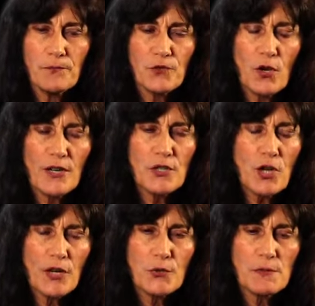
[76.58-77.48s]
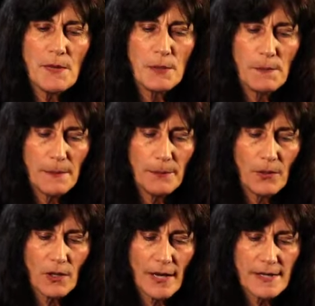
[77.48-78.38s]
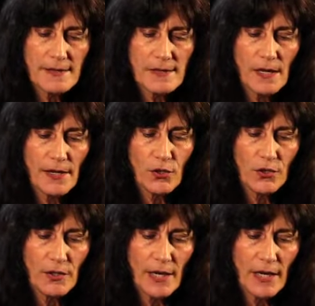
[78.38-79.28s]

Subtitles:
tried to talk to as many people as I could,